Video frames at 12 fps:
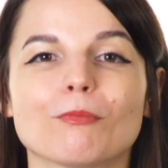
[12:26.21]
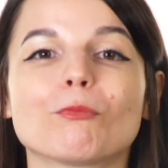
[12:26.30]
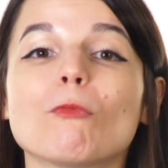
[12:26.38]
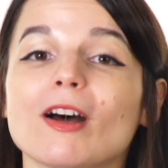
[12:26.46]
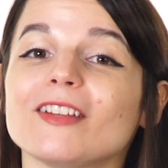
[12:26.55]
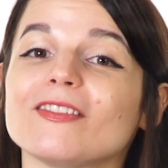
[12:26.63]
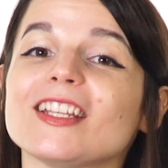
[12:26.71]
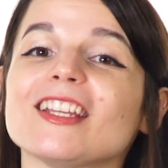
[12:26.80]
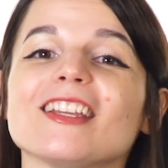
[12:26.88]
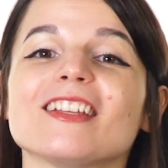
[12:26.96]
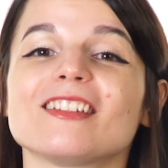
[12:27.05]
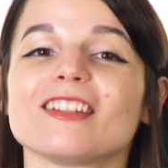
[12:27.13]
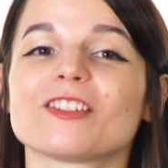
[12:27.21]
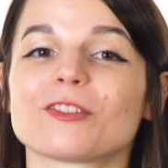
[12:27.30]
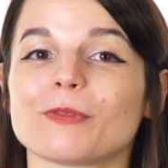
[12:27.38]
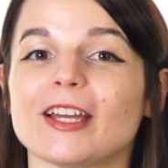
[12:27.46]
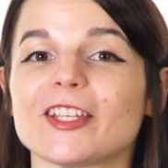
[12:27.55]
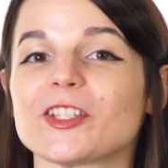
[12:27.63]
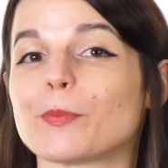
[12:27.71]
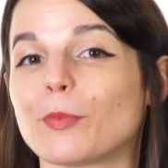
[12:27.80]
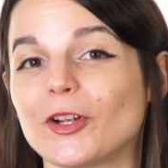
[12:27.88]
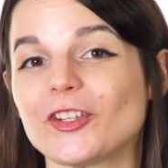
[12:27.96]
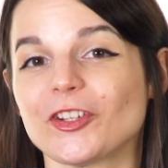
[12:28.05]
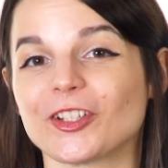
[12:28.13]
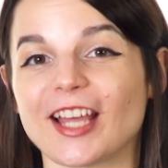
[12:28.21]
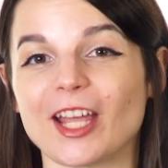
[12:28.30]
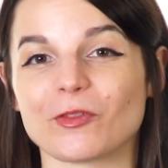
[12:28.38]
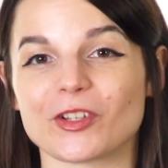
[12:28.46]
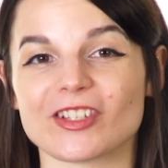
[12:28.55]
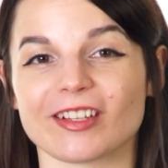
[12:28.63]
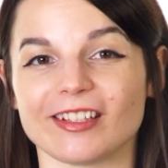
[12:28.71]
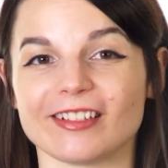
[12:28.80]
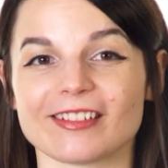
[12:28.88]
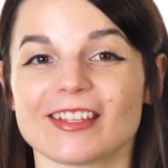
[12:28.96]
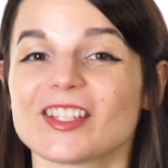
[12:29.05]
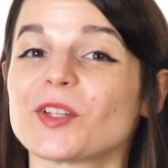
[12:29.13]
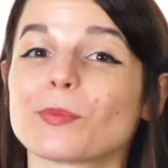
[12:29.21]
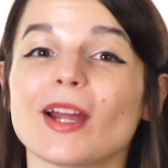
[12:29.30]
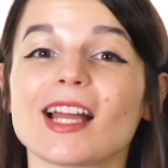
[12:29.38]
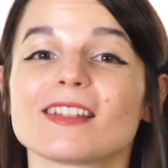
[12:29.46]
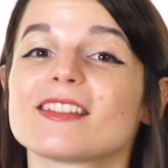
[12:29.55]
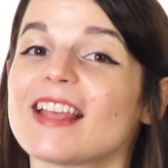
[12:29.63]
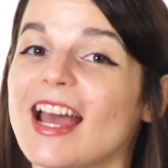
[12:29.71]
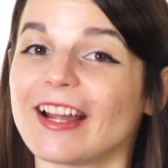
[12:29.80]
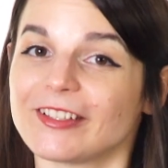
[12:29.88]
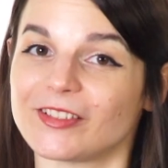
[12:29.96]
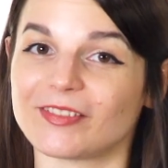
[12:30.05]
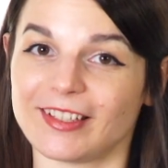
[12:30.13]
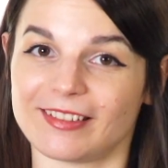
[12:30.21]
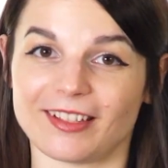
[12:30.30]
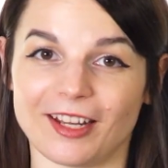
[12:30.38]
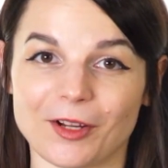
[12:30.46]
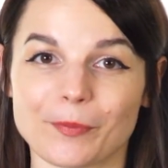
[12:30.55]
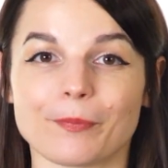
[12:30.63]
One of the easiest ways to push your language skills is to practice active listening.